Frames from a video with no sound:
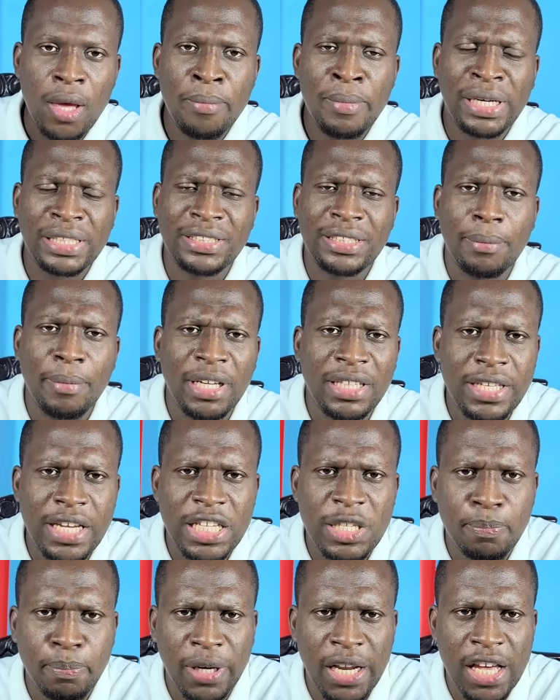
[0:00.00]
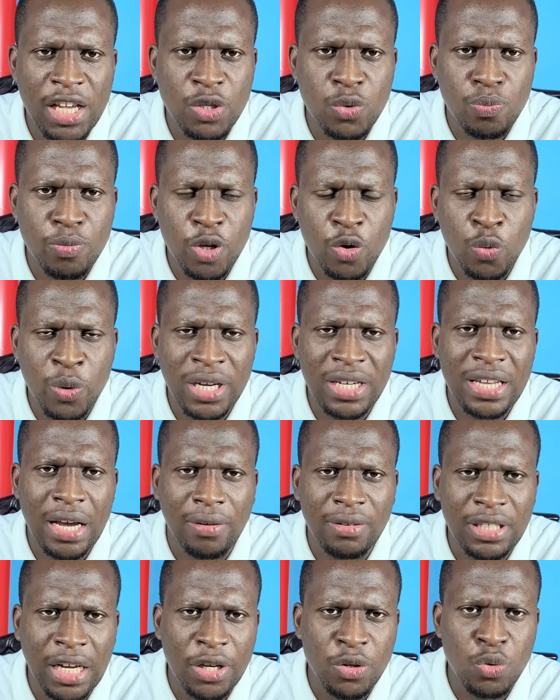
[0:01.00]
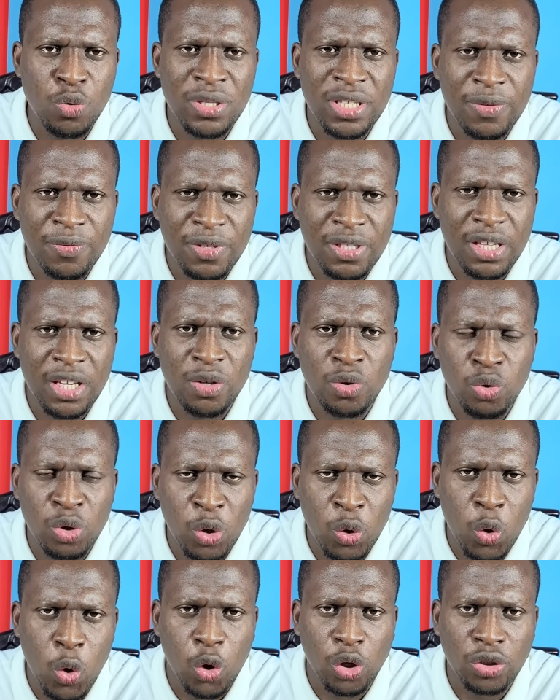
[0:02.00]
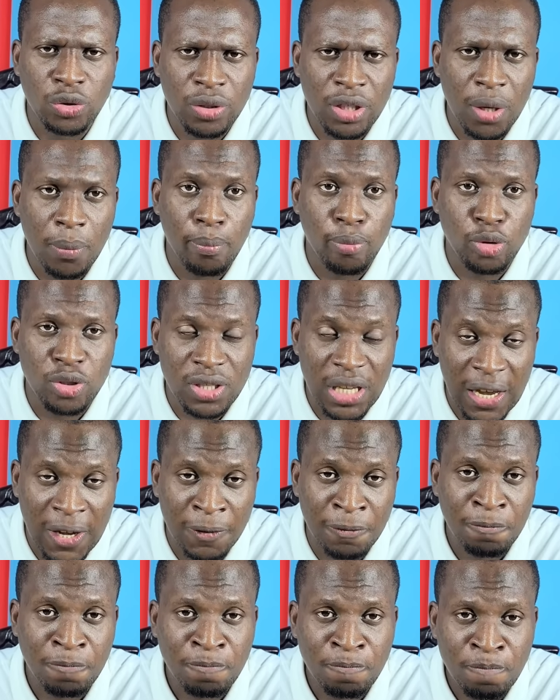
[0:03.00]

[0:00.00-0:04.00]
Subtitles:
Now, some of these players mean we doubt that Yusuf Seidu Godwin Abusa.